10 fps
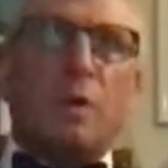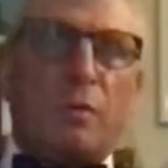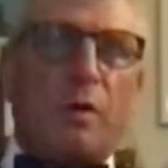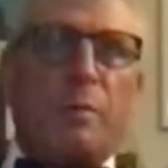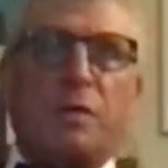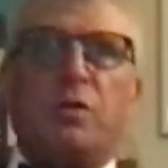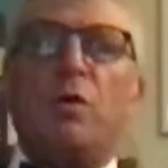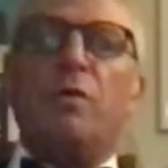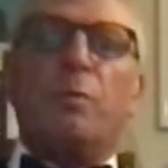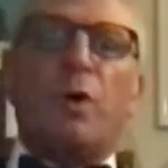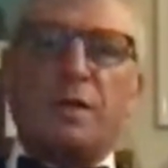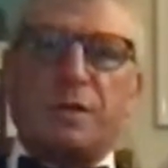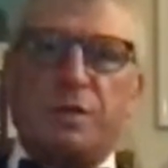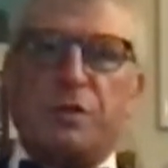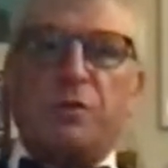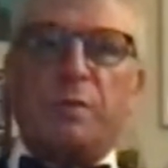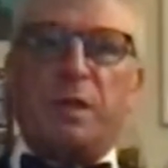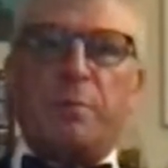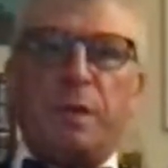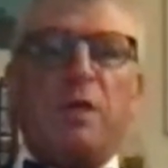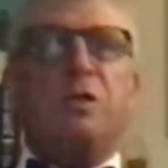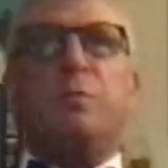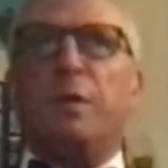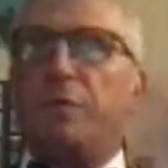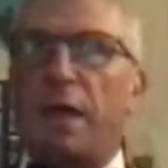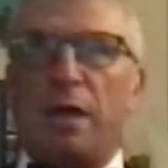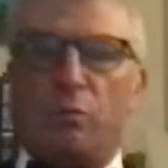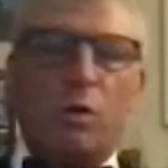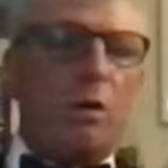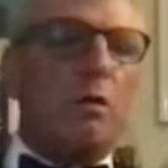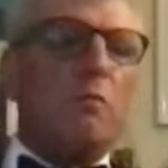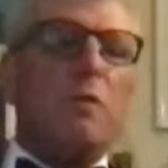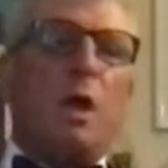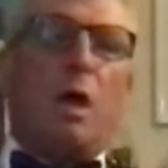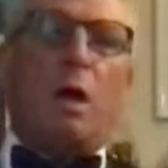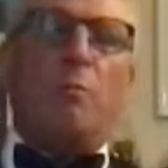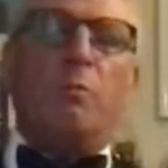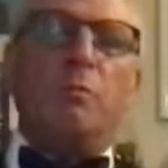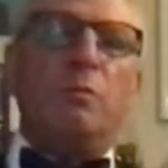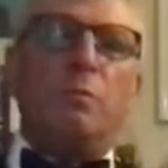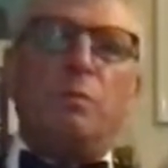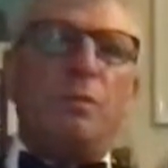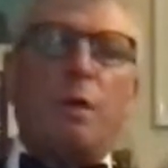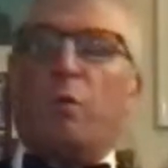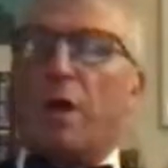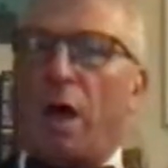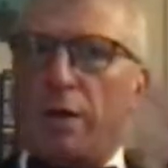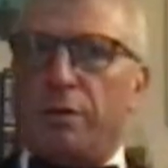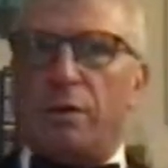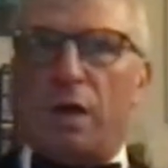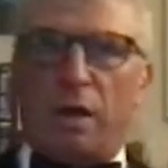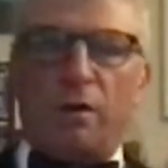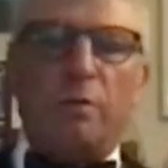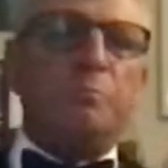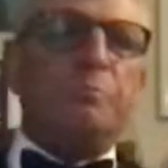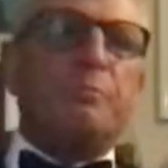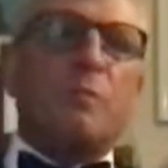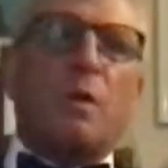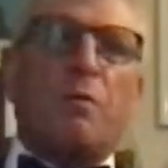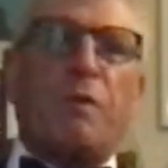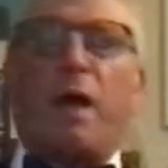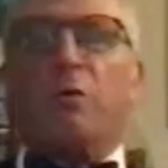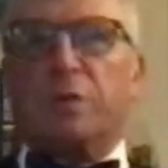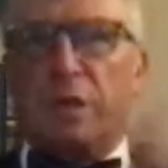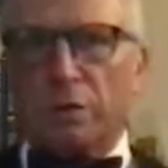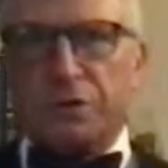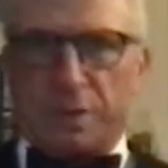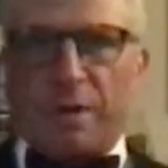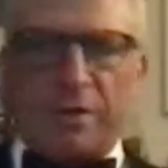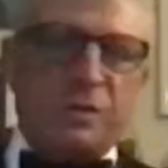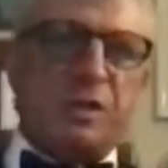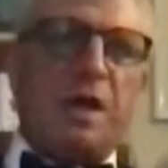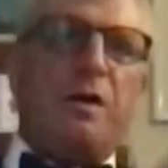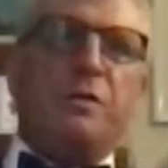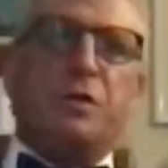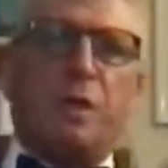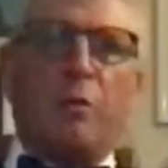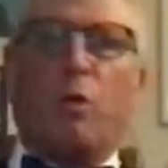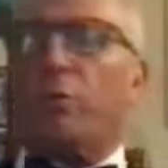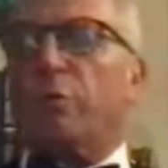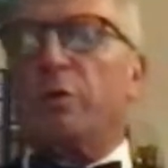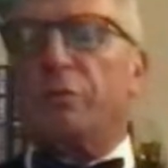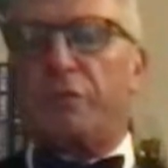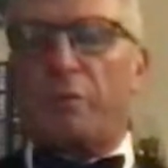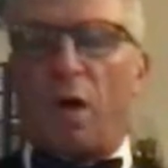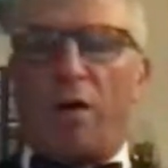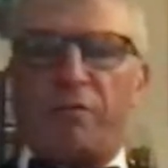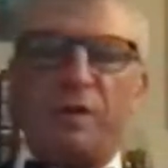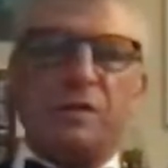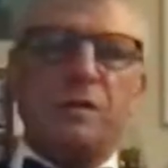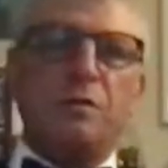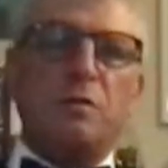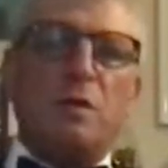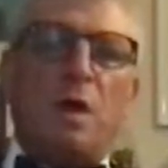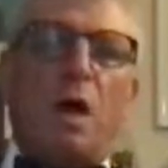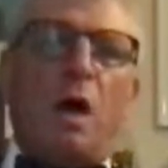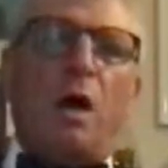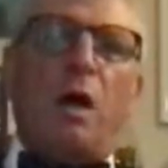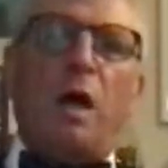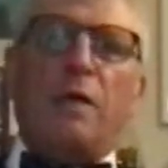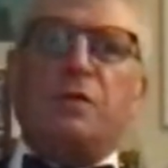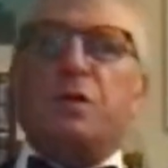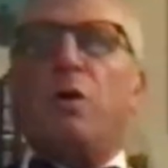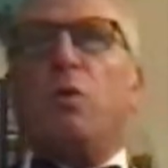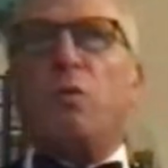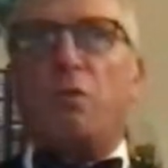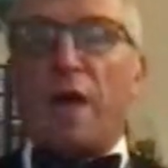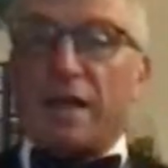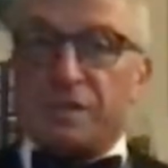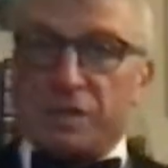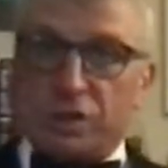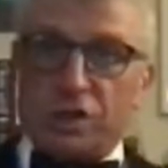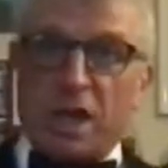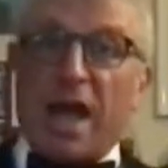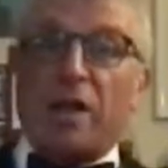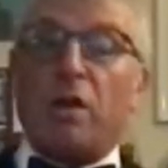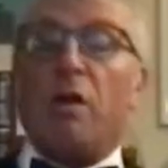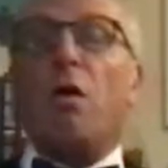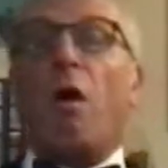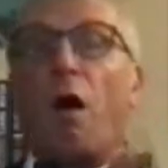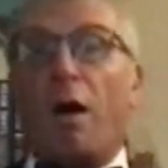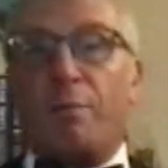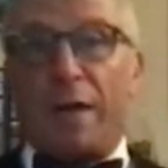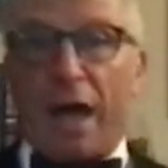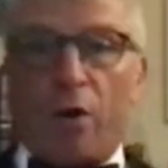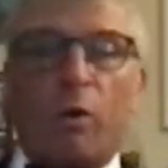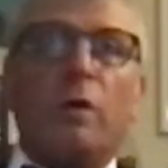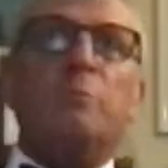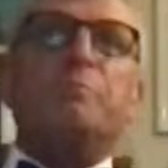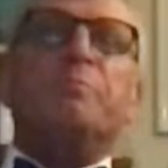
There have been two other presidents who've been impeached, but they were not found guilty by the Senate, and so they weren't removed from office. And so that's a check on power.